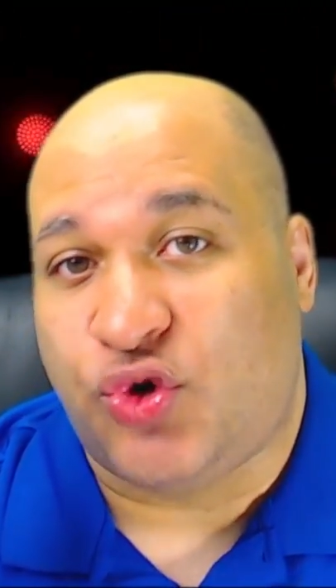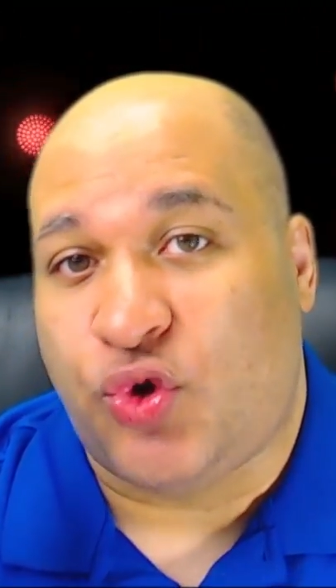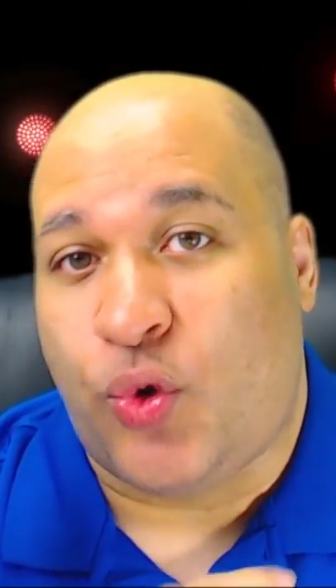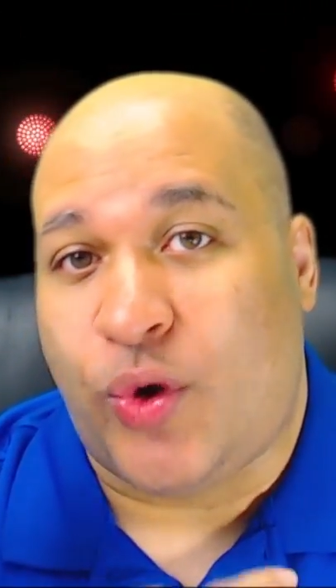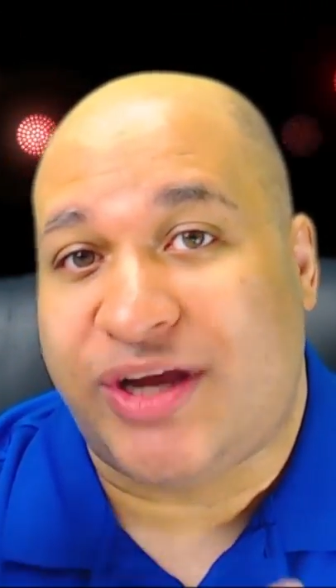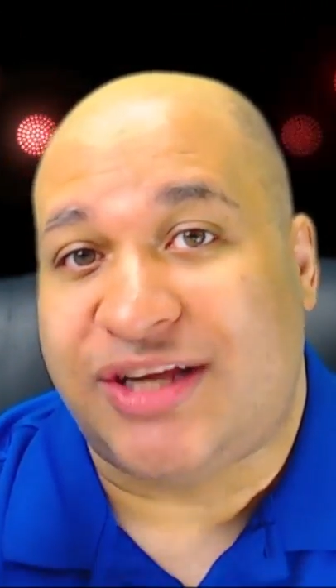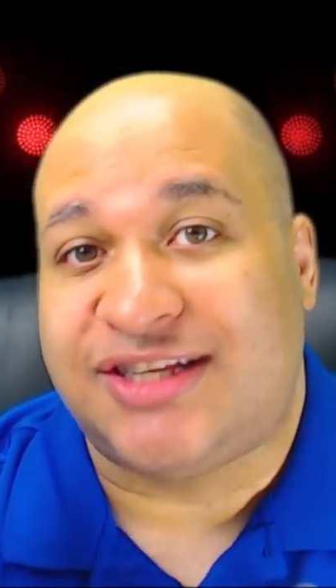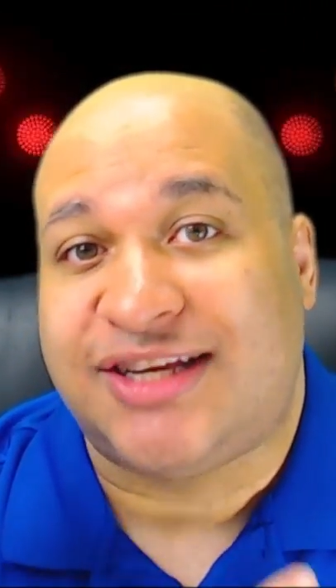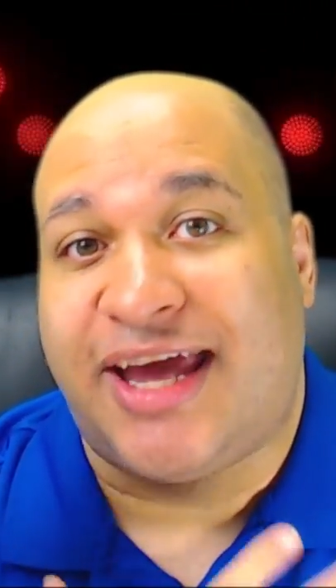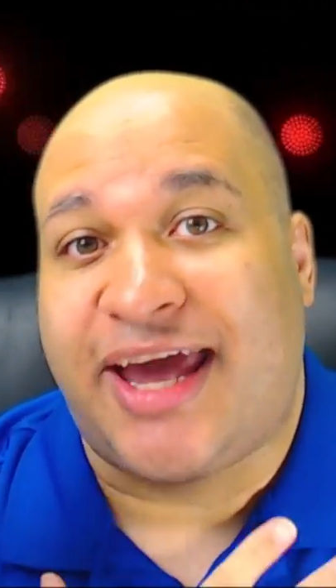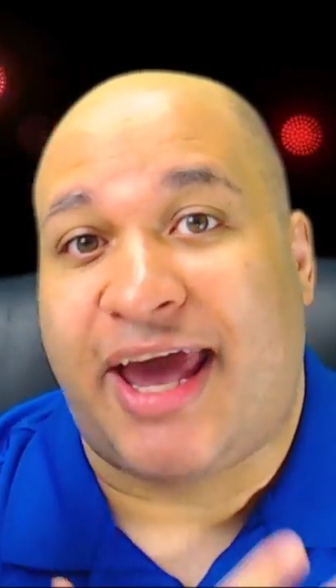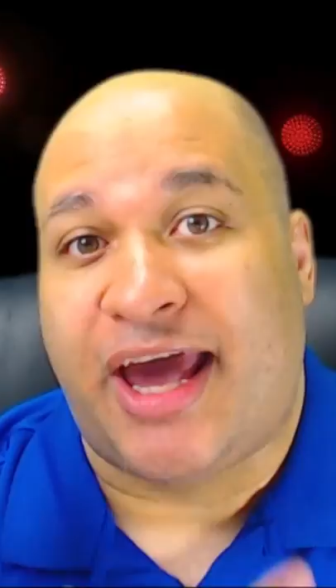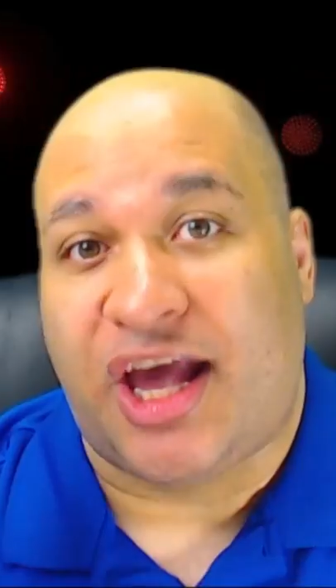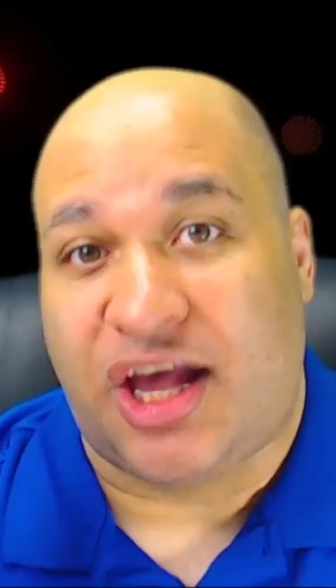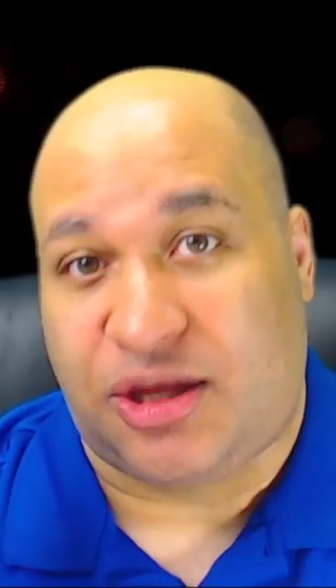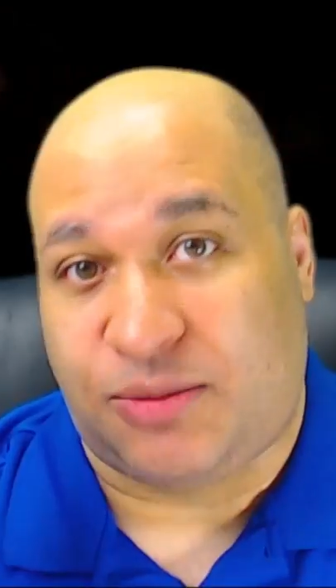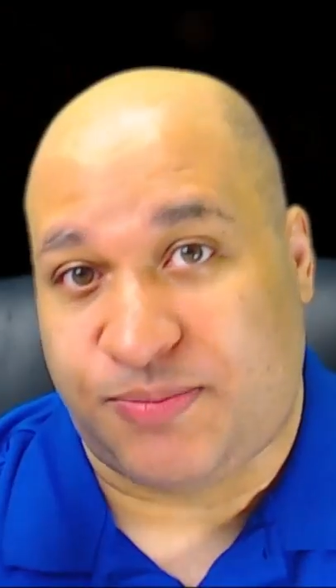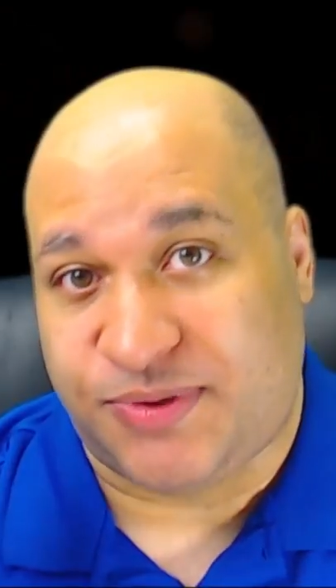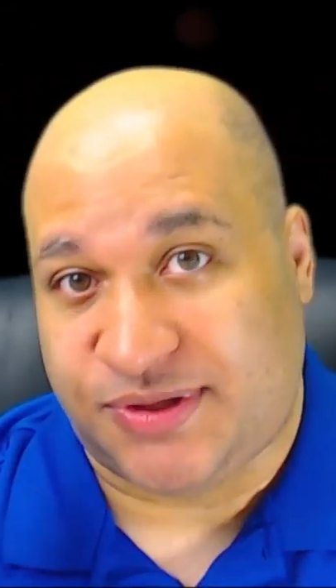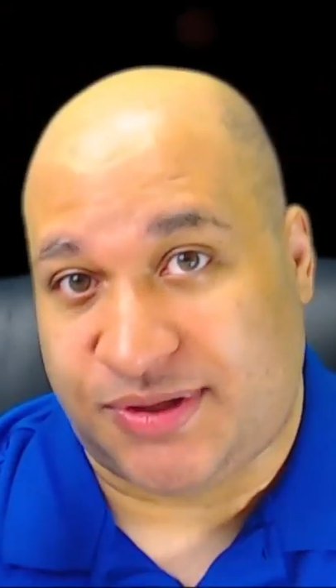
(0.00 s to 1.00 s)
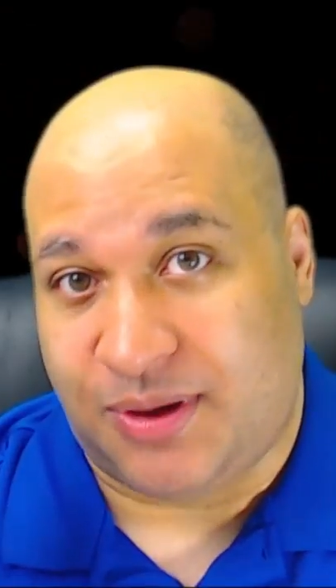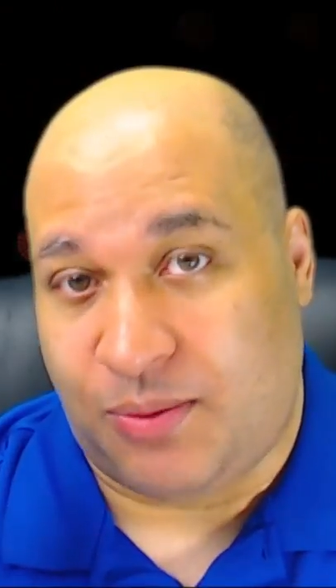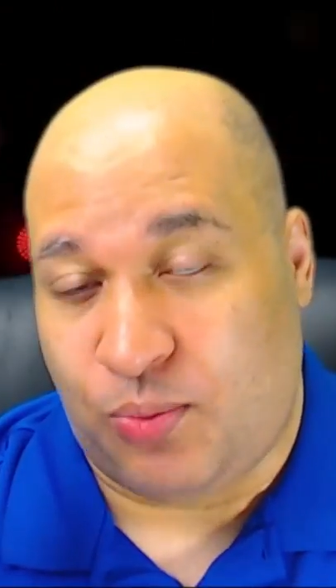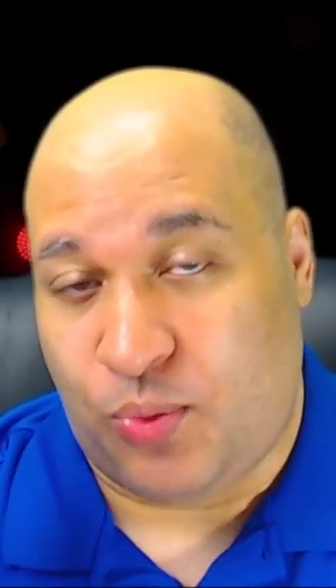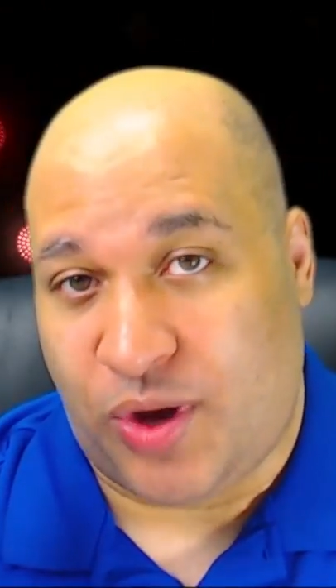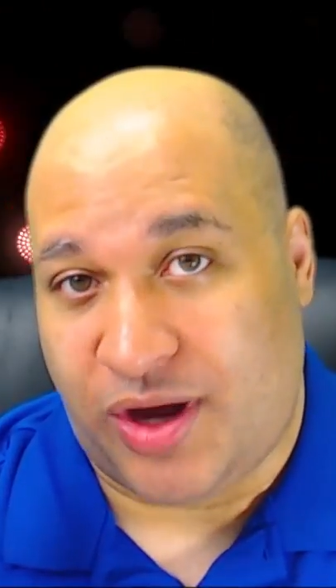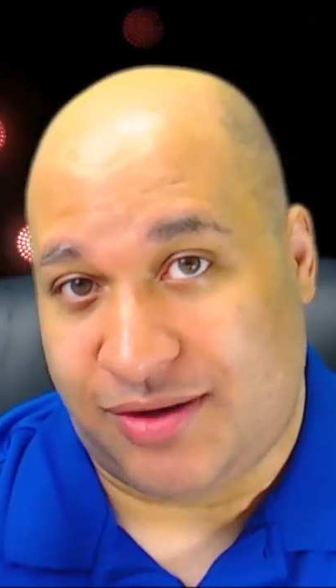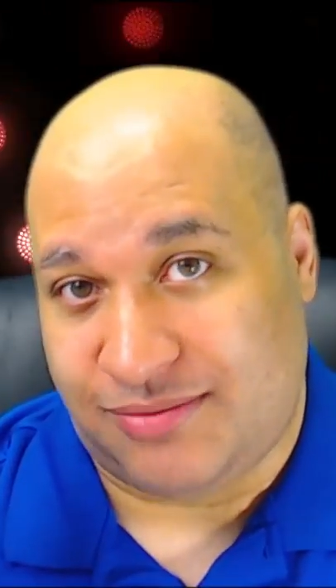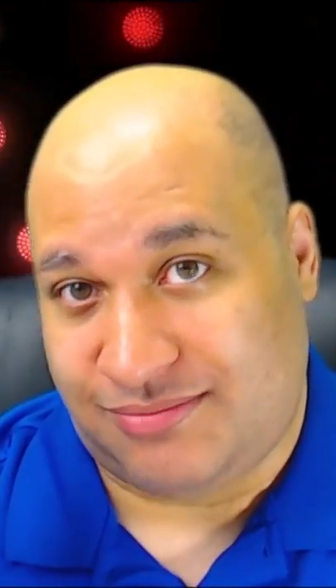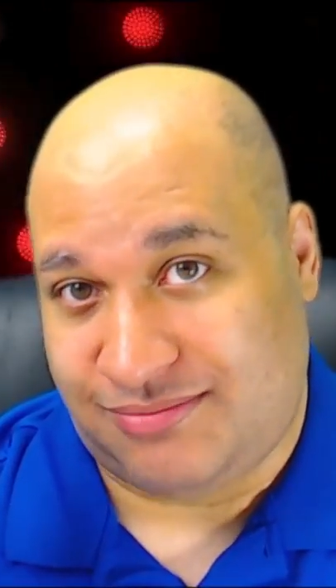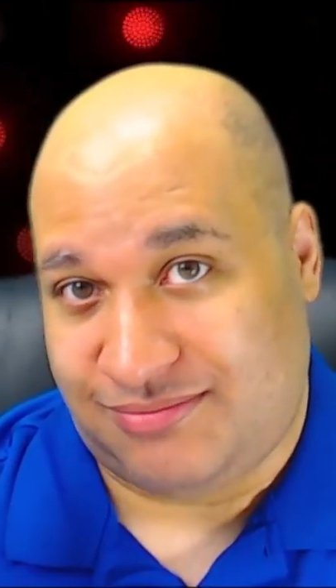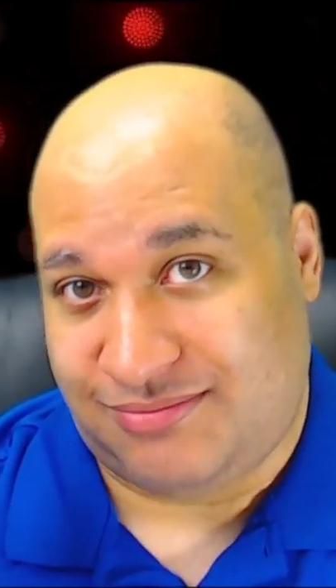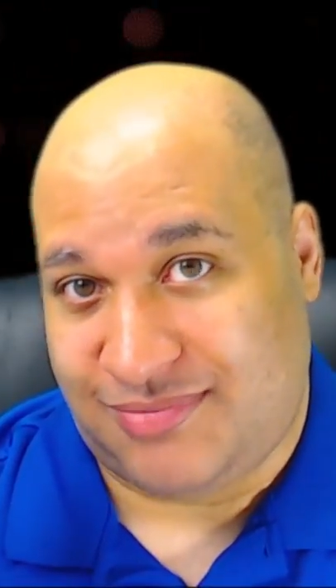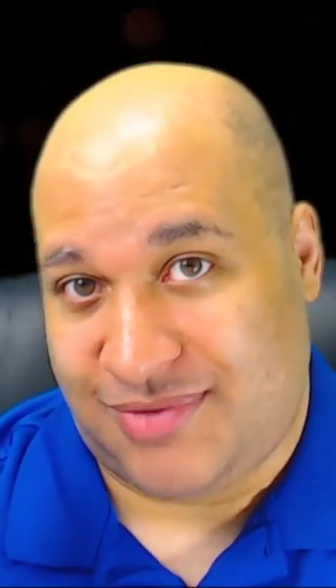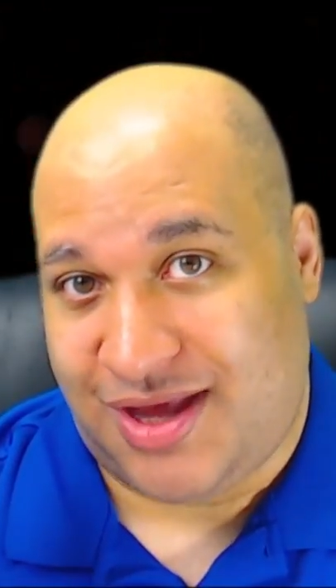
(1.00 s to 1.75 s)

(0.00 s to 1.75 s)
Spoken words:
going to help someone.